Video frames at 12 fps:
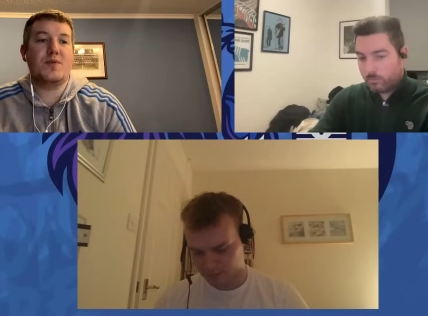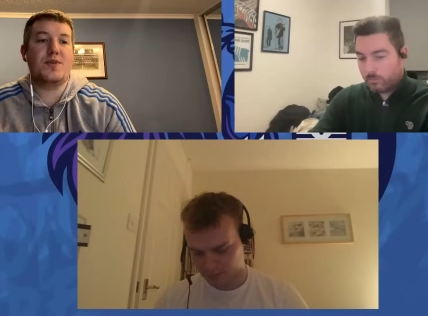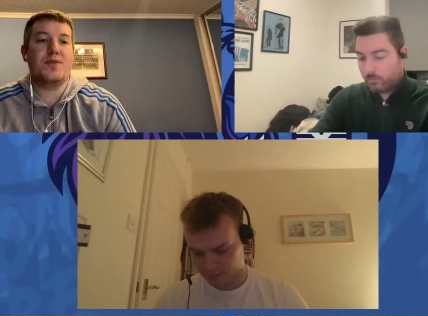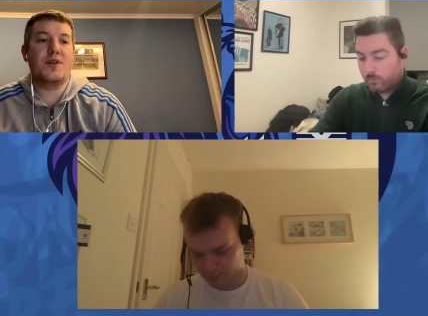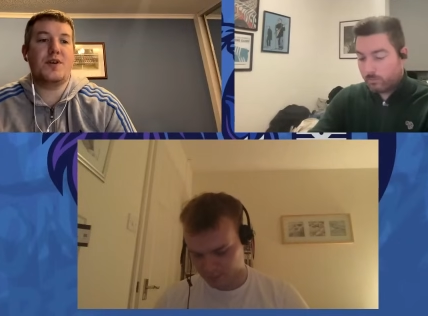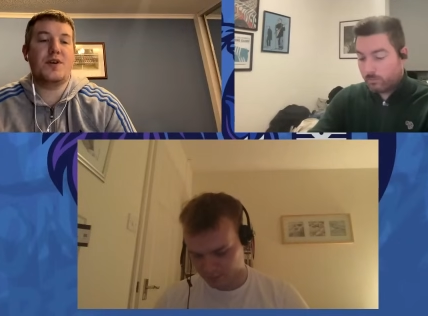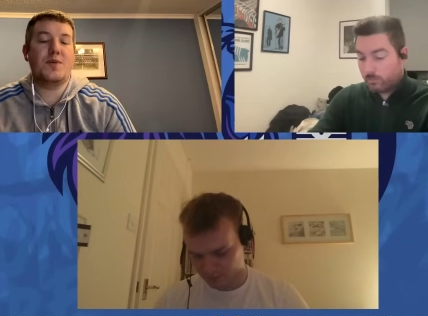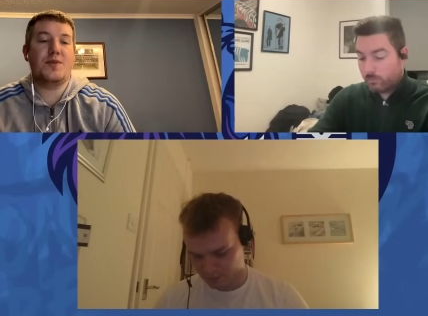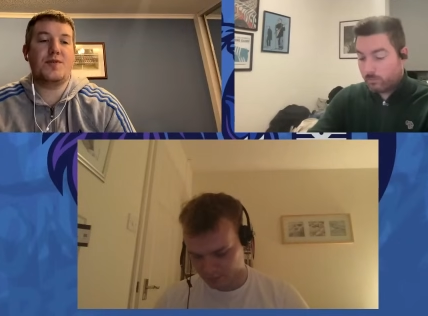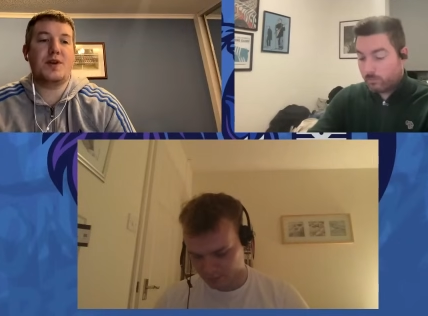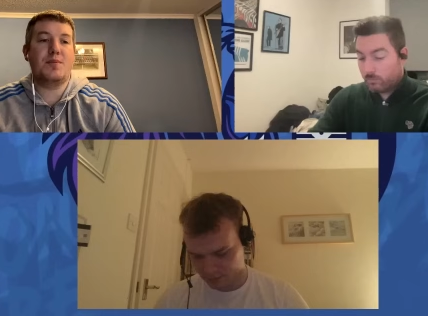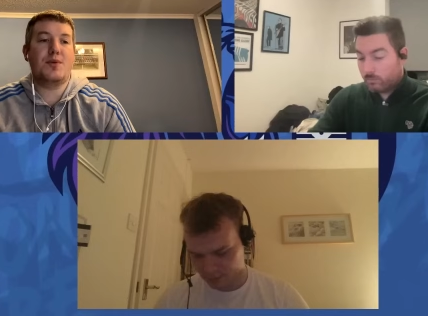Speaker 1: with the
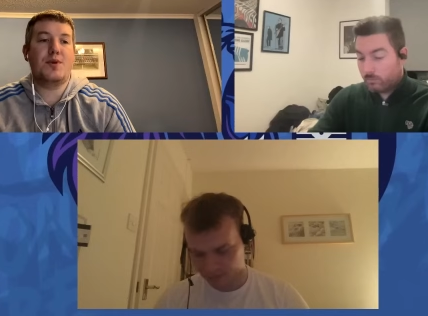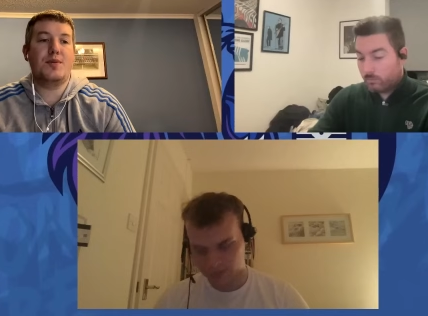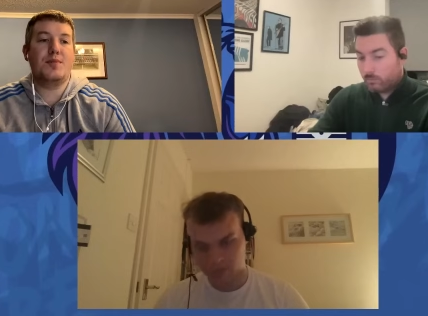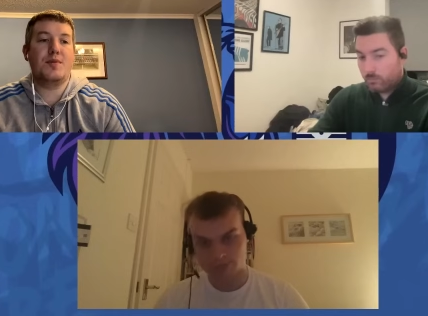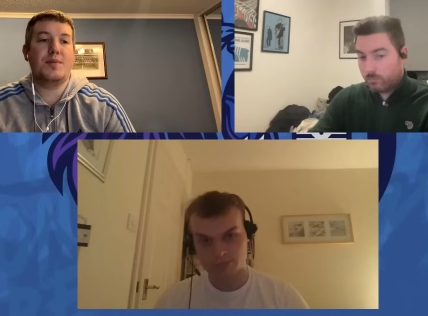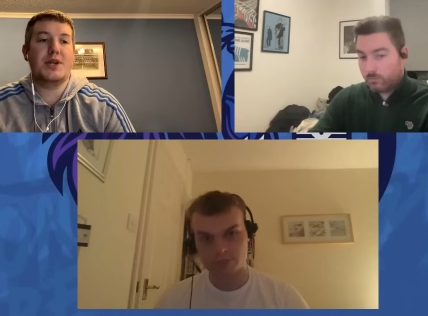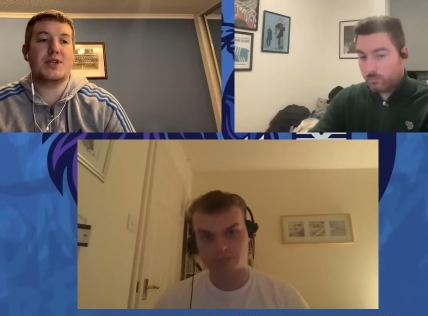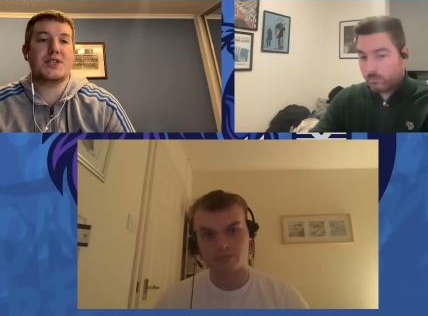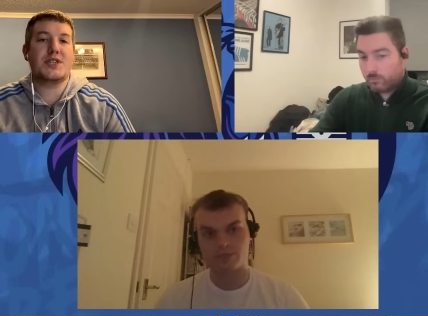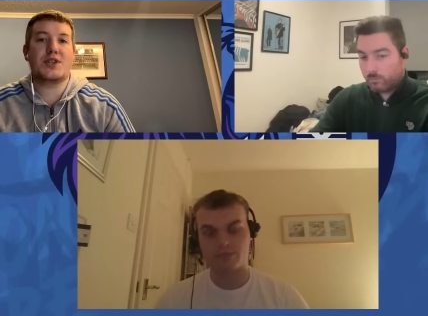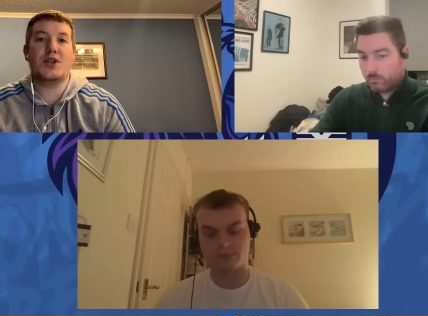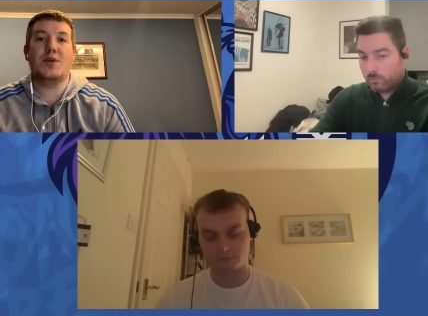appointment,
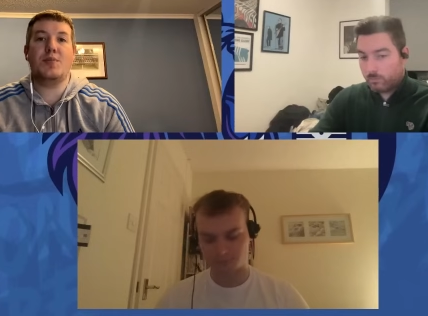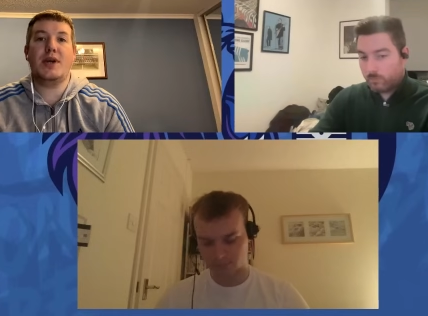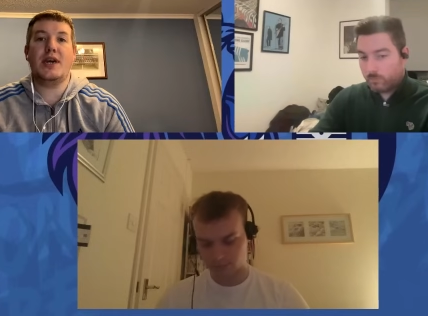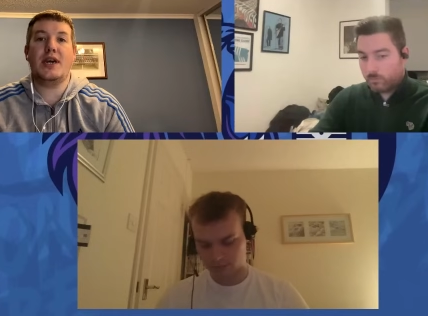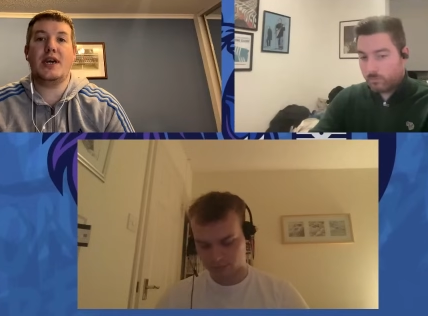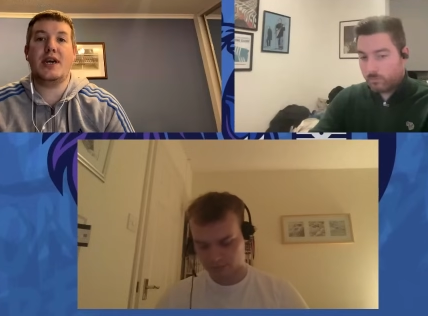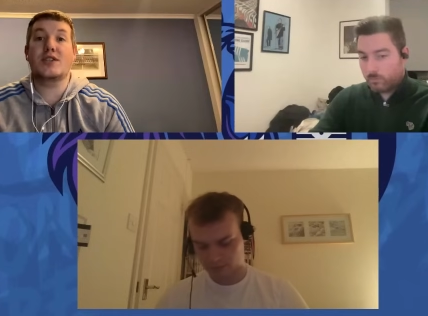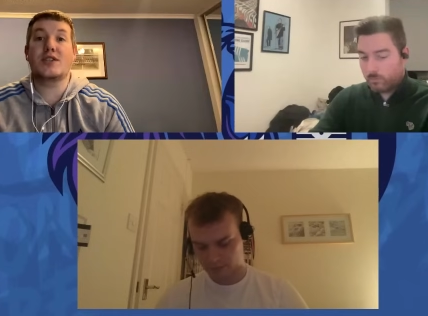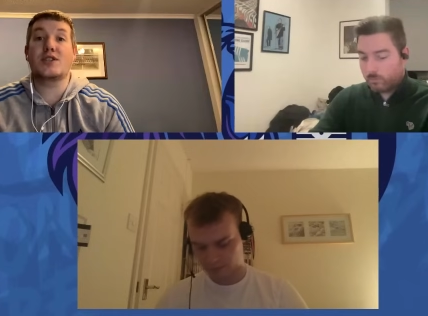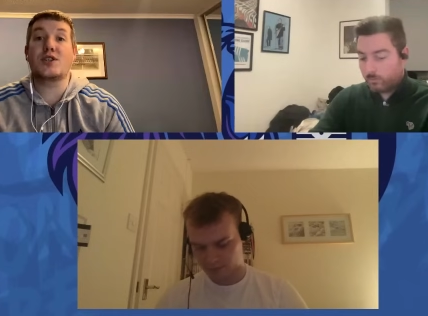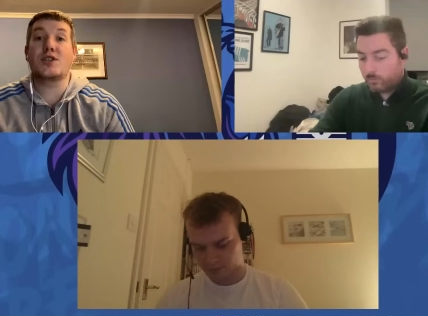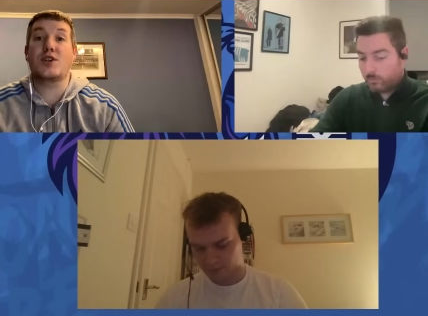because
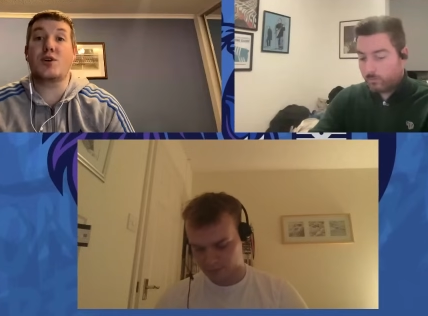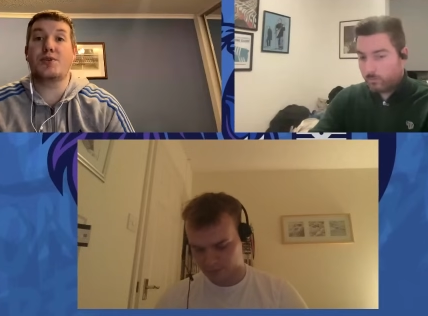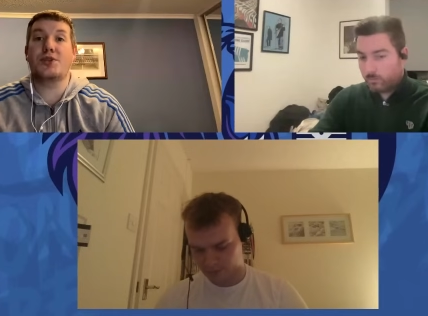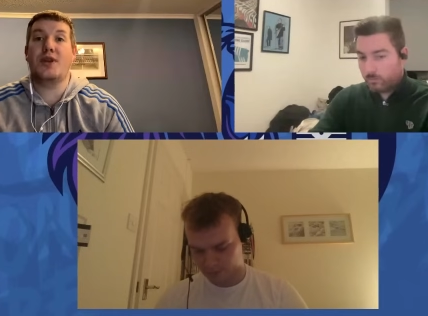it's an opportunity